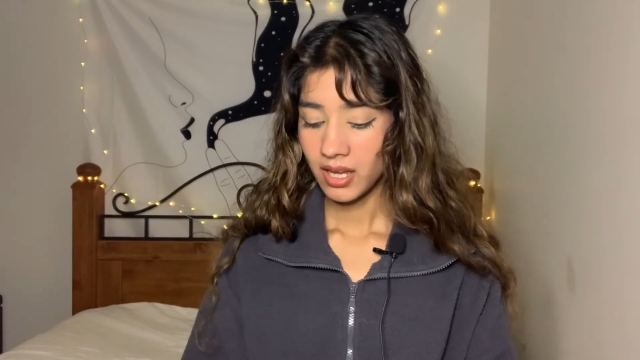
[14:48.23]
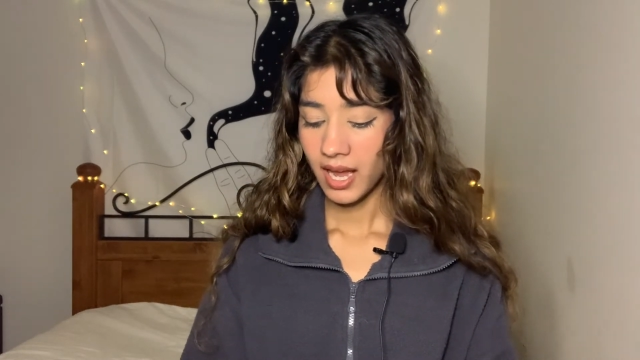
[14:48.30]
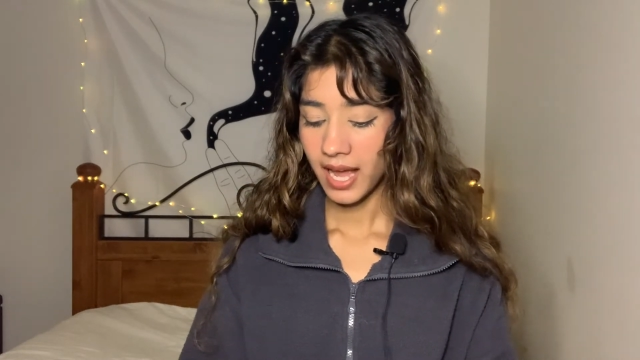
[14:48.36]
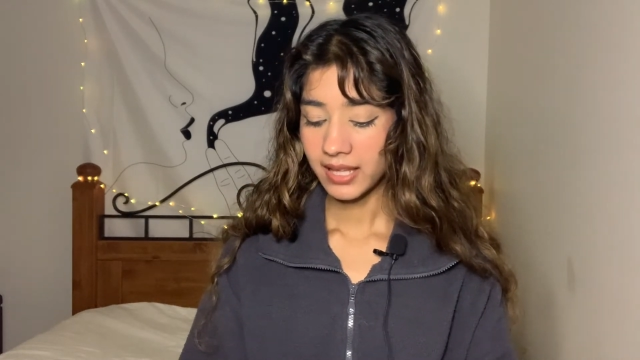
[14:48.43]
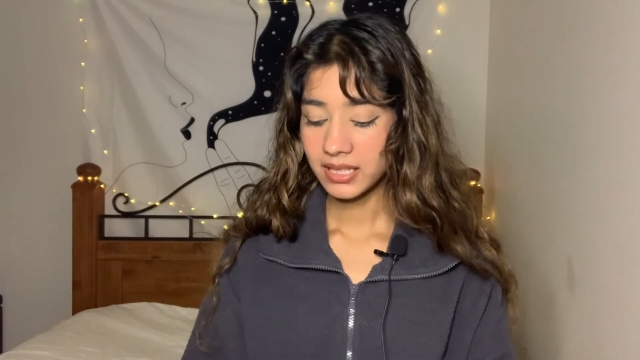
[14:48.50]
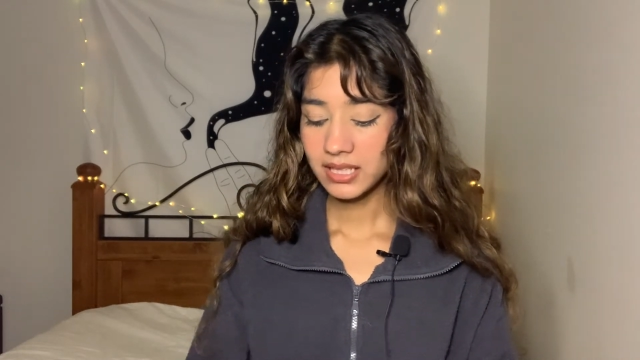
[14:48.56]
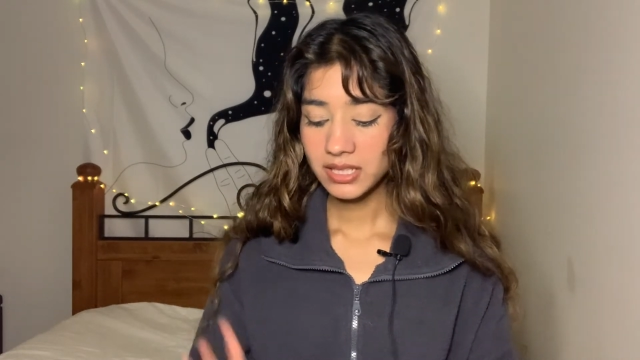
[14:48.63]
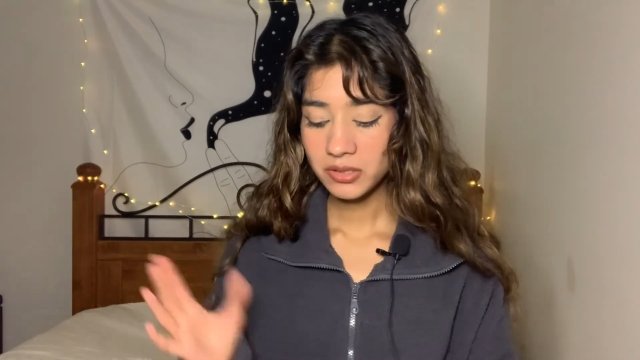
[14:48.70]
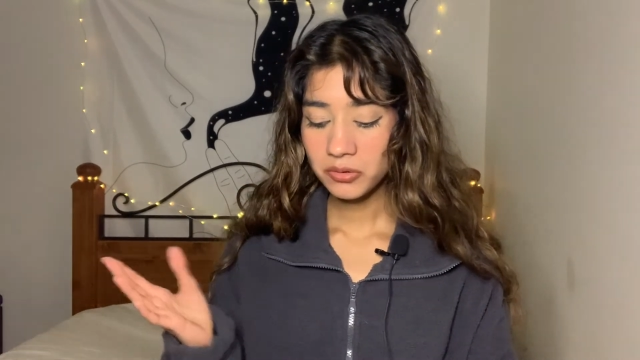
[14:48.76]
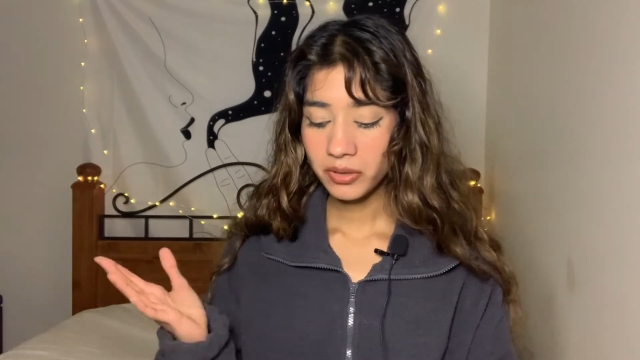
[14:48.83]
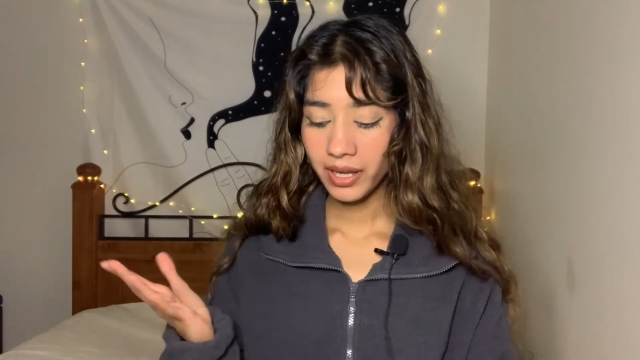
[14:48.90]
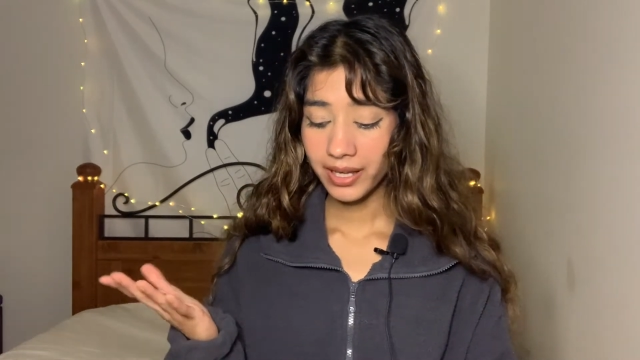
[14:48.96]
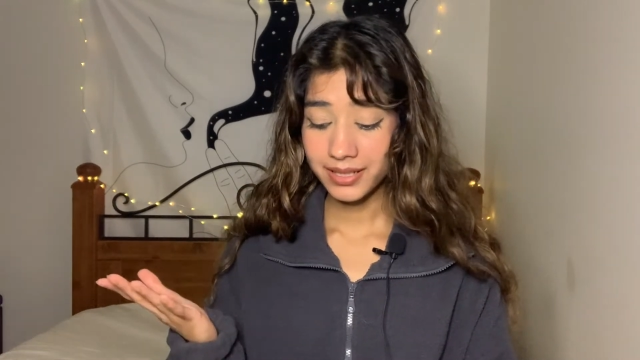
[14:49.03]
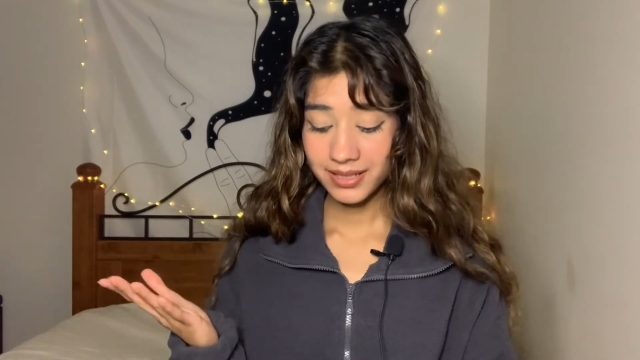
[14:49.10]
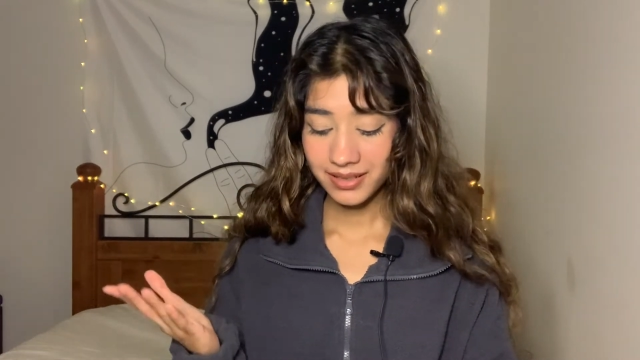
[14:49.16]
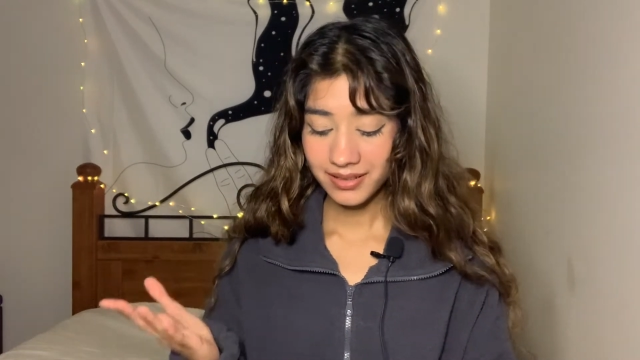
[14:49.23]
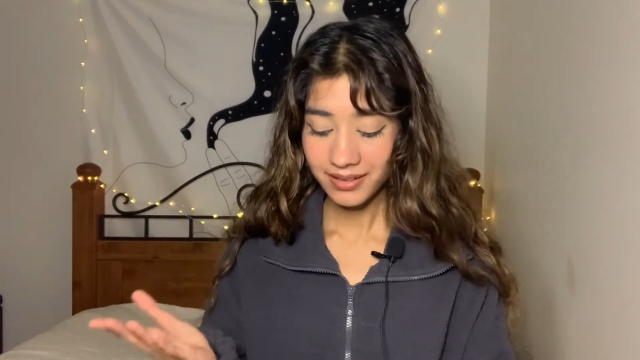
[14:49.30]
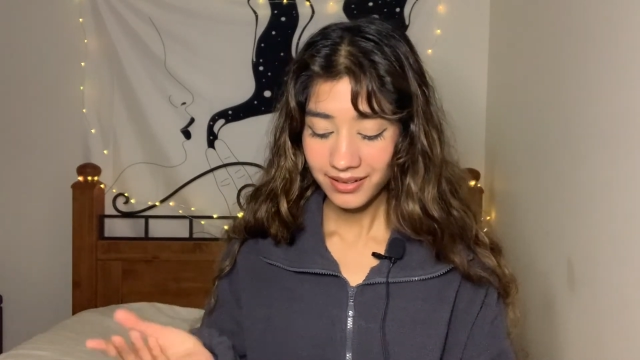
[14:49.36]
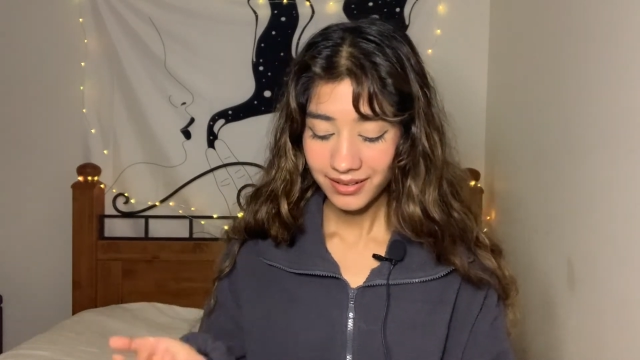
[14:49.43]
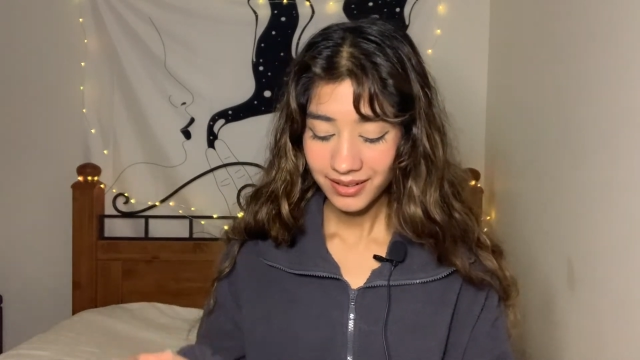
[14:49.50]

I think you guys